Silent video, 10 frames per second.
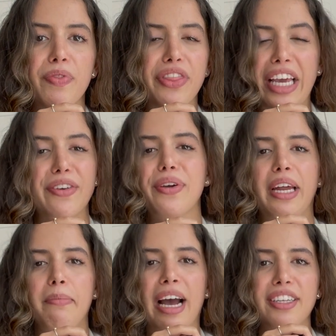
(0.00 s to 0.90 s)
thing you
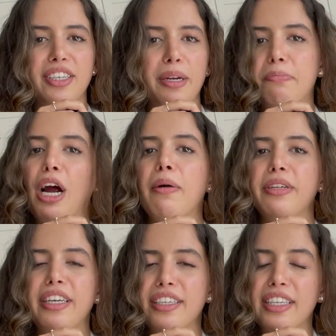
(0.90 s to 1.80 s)
can imagine, it
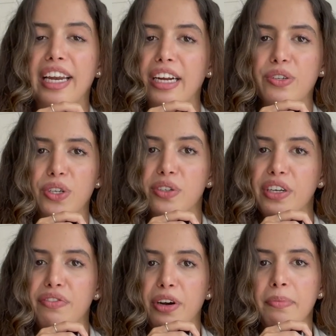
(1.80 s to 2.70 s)
probably is at a
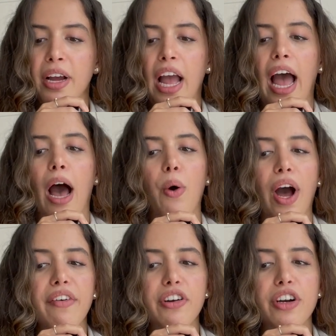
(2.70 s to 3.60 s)
consulting firm.
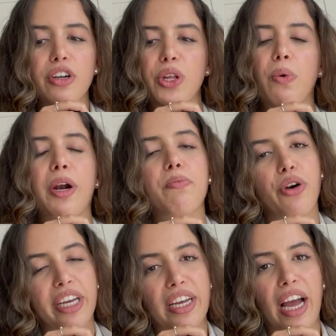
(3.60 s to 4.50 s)
However, the one I'm
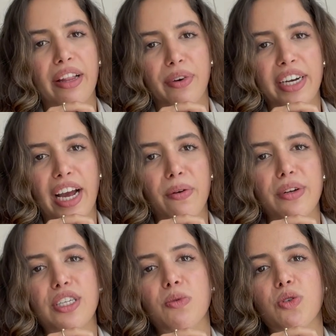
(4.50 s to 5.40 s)
working at right now
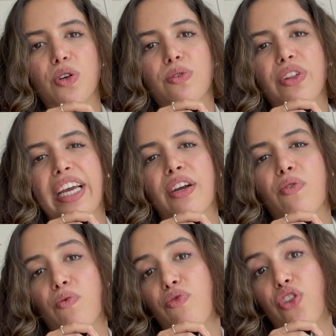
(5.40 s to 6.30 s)
is some sort of like
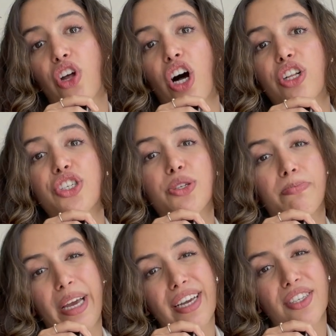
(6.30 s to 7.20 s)

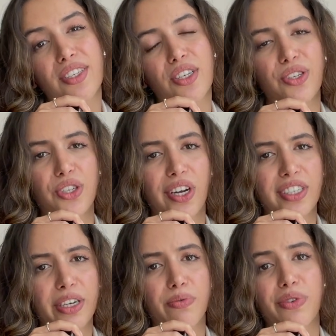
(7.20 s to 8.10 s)
knowledge-based
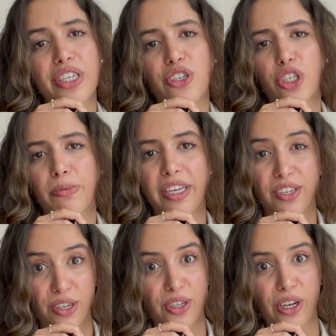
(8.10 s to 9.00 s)
consulting,
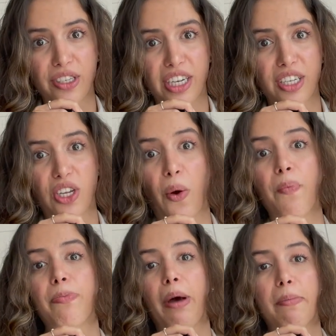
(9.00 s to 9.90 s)
research-based consulting. So
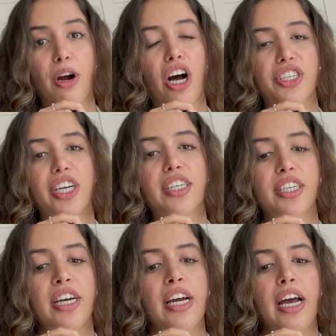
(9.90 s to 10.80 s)
my project,
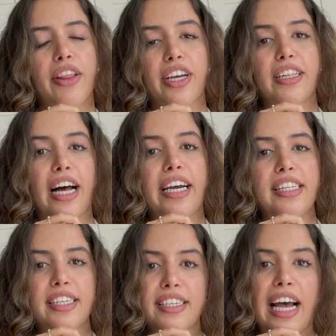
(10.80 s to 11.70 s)
the
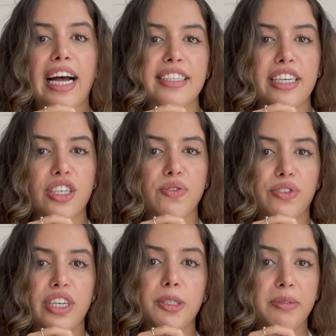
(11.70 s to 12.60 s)
client is asking us
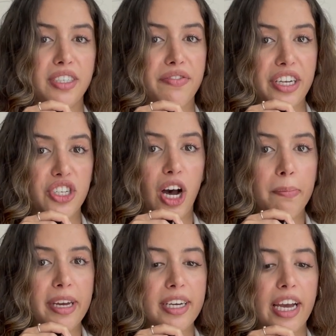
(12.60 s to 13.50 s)
for a specific
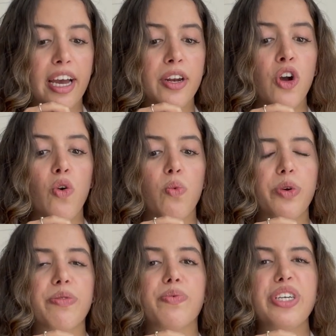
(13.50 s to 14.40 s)
topic and
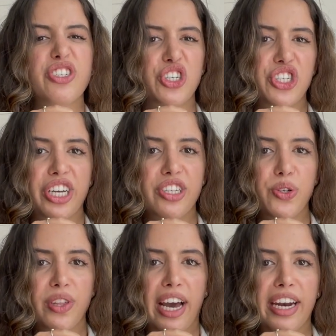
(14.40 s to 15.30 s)
we're researching
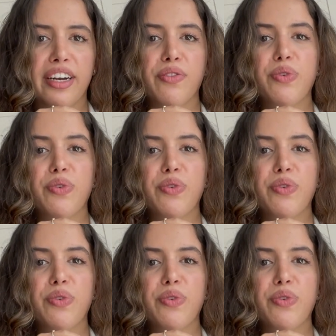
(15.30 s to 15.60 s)
into that and